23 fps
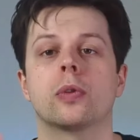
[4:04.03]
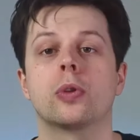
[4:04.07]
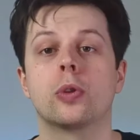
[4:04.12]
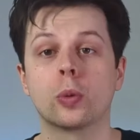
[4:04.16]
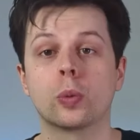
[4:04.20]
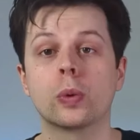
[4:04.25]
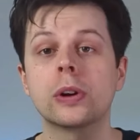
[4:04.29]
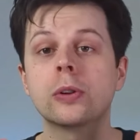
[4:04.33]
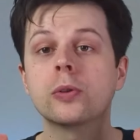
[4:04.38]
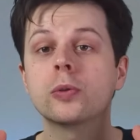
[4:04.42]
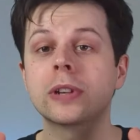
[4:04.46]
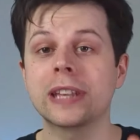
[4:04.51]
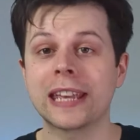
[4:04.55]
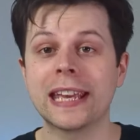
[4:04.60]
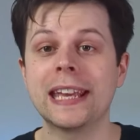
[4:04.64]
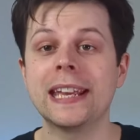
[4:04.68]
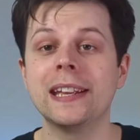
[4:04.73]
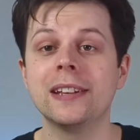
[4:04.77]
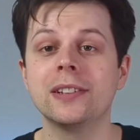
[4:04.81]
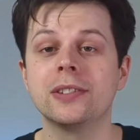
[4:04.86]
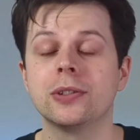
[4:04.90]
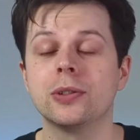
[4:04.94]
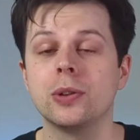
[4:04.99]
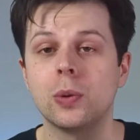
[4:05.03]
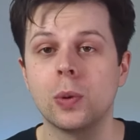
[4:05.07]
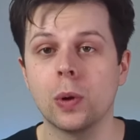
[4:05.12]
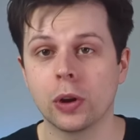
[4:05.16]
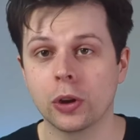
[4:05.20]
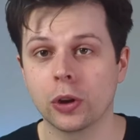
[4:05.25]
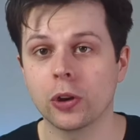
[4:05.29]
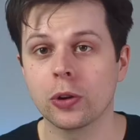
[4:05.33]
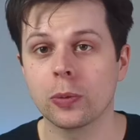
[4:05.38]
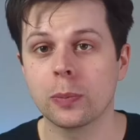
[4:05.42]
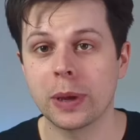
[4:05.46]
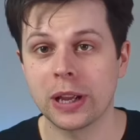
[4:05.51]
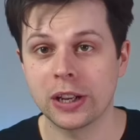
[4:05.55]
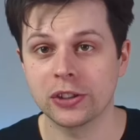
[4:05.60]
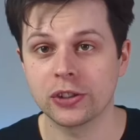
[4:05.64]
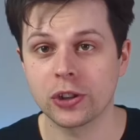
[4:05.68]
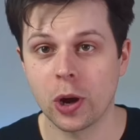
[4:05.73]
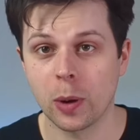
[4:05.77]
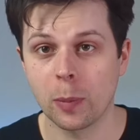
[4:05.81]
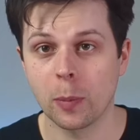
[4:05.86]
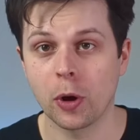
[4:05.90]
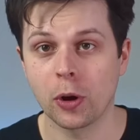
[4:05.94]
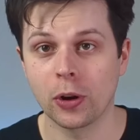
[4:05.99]
The real key to a good pinch
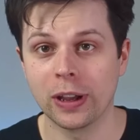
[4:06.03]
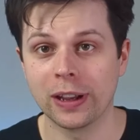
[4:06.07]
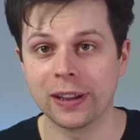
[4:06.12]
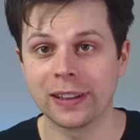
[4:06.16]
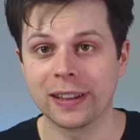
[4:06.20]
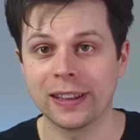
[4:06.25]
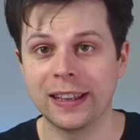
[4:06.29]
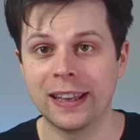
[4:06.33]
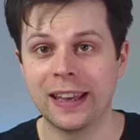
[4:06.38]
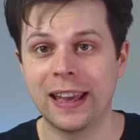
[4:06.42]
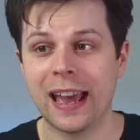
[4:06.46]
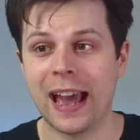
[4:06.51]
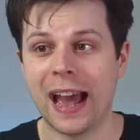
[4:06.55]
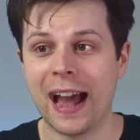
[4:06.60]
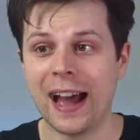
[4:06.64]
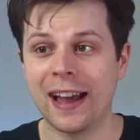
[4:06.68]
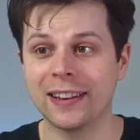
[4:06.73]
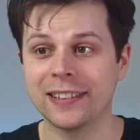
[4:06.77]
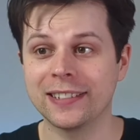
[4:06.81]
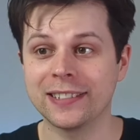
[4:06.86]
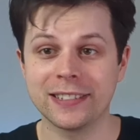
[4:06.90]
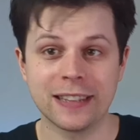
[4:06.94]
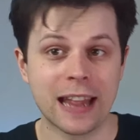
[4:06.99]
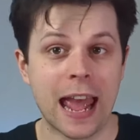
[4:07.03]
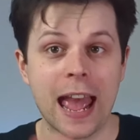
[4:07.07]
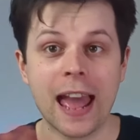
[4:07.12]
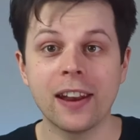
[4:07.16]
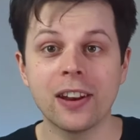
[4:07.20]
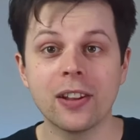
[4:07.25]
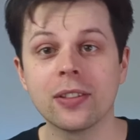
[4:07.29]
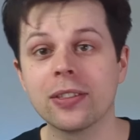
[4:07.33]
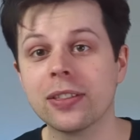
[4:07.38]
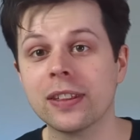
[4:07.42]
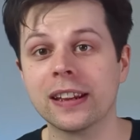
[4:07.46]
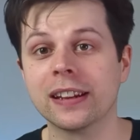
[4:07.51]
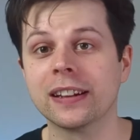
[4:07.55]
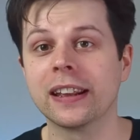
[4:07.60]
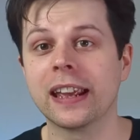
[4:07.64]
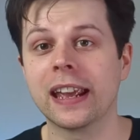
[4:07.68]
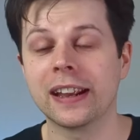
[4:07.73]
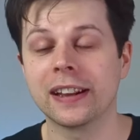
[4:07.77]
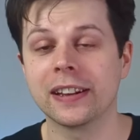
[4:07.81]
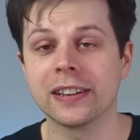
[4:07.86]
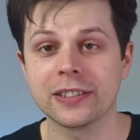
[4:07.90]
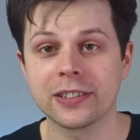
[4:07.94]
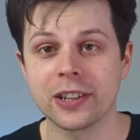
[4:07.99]
harmonic, and anything
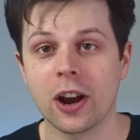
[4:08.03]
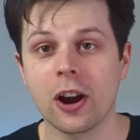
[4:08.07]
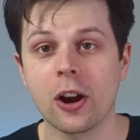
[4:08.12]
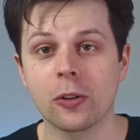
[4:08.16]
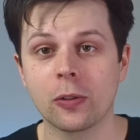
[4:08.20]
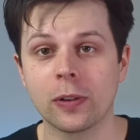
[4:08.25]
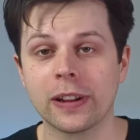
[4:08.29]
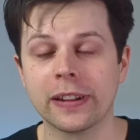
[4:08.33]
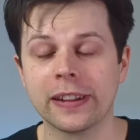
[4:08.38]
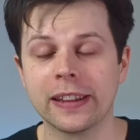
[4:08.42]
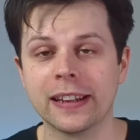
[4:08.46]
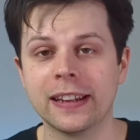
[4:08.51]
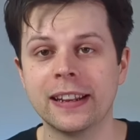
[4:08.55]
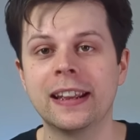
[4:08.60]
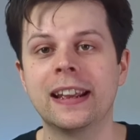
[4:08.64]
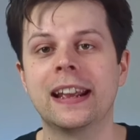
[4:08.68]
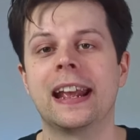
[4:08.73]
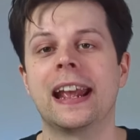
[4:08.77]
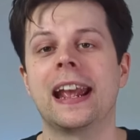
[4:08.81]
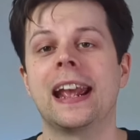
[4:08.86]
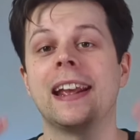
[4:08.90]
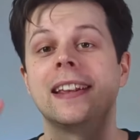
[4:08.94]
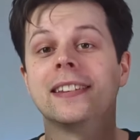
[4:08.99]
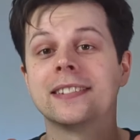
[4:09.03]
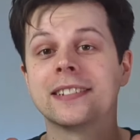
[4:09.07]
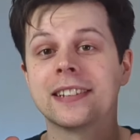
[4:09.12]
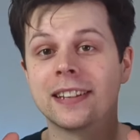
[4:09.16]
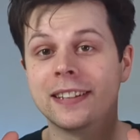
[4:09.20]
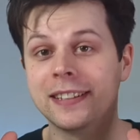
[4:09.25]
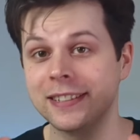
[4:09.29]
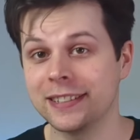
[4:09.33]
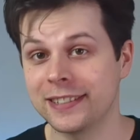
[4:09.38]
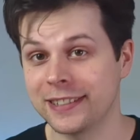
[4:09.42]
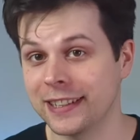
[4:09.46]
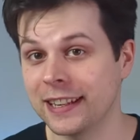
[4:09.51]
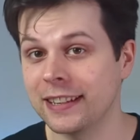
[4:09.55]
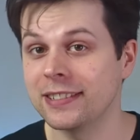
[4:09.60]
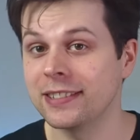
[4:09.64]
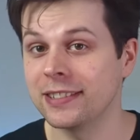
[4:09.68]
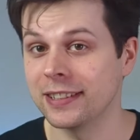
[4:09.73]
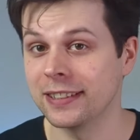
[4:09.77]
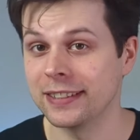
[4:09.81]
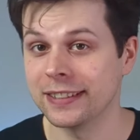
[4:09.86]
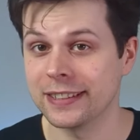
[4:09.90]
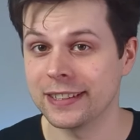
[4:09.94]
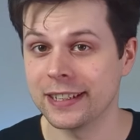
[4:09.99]
in guitar really, is
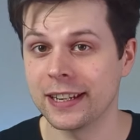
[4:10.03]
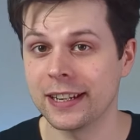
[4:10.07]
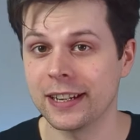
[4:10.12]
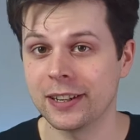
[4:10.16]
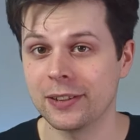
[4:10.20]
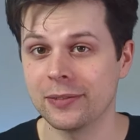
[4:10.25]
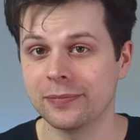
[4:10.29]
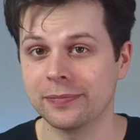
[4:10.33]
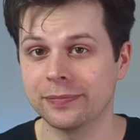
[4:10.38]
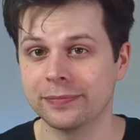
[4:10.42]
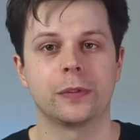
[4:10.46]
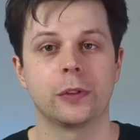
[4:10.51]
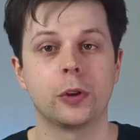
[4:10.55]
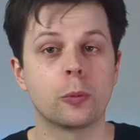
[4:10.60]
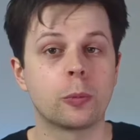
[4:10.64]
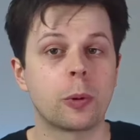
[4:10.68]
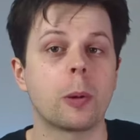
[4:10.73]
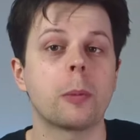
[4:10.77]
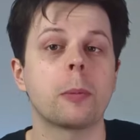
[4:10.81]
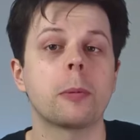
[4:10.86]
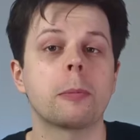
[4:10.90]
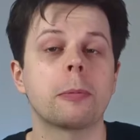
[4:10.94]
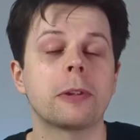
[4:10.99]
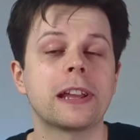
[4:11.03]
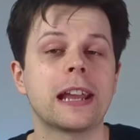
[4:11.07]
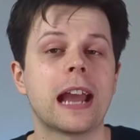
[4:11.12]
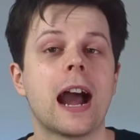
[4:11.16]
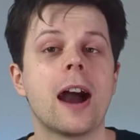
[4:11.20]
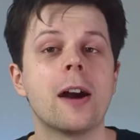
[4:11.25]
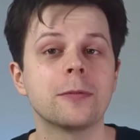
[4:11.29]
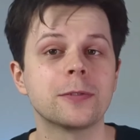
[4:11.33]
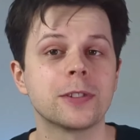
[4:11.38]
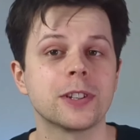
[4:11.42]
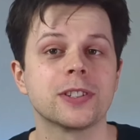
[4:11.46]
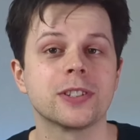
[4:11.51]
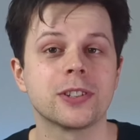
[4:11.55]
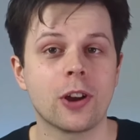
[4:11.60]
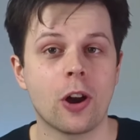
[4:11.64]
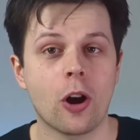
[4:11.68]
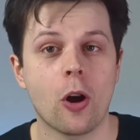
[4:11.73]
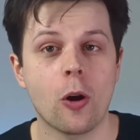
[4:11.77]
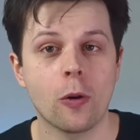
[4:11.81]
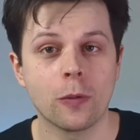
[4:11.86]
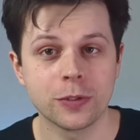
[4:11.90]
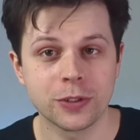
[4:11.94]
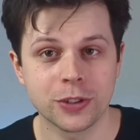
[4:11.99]
consistency. You'll probably have to
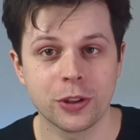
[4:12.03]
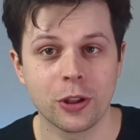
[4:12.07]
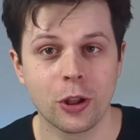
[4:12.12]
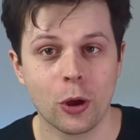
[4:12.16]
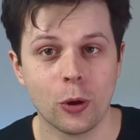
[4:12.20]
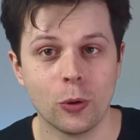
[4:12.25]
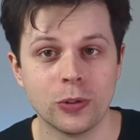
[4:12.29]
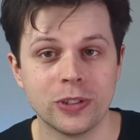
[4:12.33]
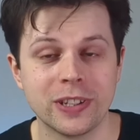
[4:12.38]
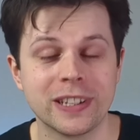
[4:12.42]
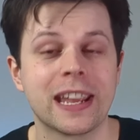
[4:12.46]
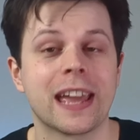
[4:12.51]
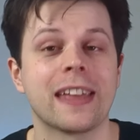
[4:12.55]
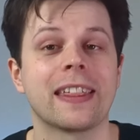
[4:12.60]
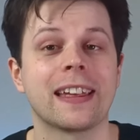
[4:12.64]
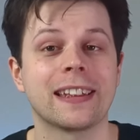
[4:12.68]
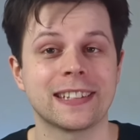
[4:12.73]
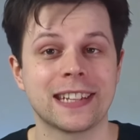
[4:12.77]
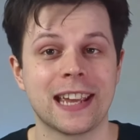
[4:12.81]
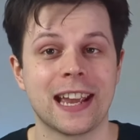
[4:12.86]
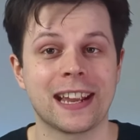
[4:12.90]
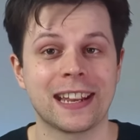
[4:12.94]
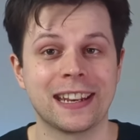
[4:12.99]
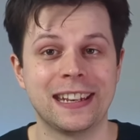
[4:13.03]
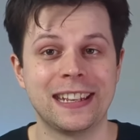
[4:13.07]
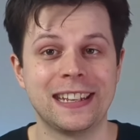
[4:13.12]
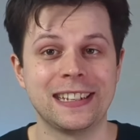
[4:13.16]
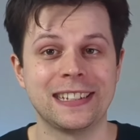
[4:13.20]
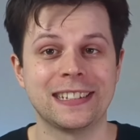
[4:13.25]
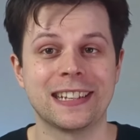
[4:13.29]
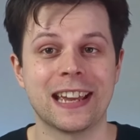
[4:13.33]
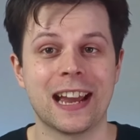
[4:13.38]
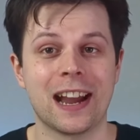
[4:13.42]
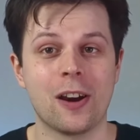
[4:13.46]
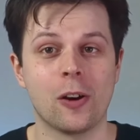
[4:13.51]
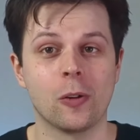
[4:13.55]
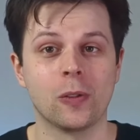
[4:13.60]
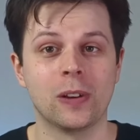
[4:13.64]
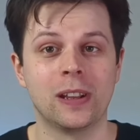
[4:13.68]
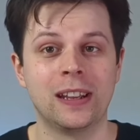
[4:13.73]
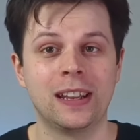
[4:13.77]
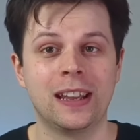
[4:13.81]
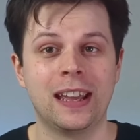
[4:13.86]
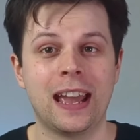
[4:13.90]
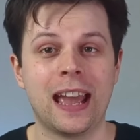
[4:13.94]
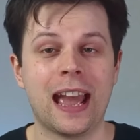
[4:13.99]
start off slow to get that technique down,
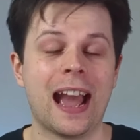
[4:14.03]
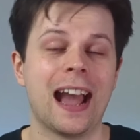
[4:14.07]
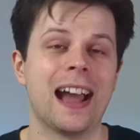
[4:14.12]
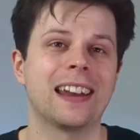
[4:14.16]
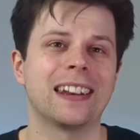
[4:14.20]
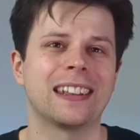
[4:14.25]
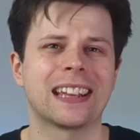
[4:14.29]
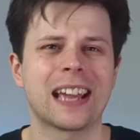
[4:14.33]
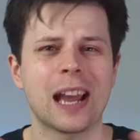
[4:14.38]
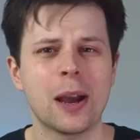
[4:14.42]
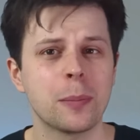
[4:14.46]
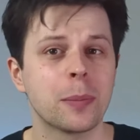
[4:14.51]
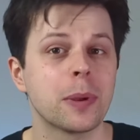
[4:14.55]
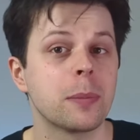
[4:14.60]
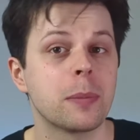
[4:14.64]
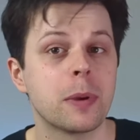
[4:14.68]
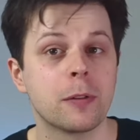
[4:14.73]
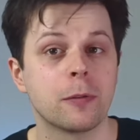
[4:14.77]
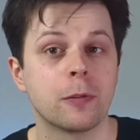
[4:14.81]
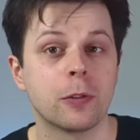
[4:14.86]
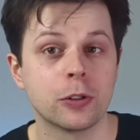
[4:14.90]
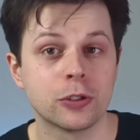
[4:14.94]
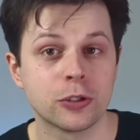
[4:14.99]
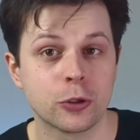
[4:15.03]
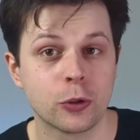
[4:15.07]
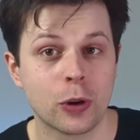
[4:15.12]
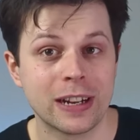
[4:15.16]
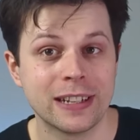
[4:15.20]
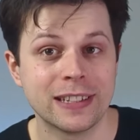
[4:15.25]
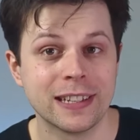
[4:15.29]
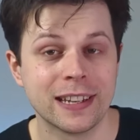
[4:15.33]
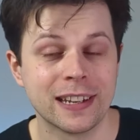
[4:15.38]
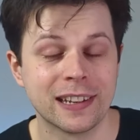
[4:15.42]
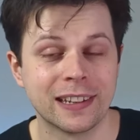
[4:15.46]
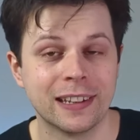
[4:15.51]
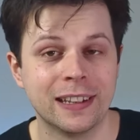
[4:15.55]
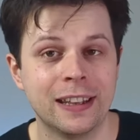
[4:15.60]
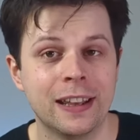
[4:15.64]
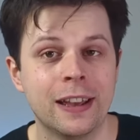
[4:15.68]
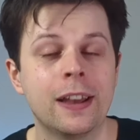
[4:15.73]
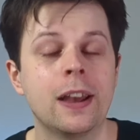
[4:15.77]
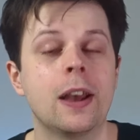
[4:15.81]
and it can be a bit frustrating.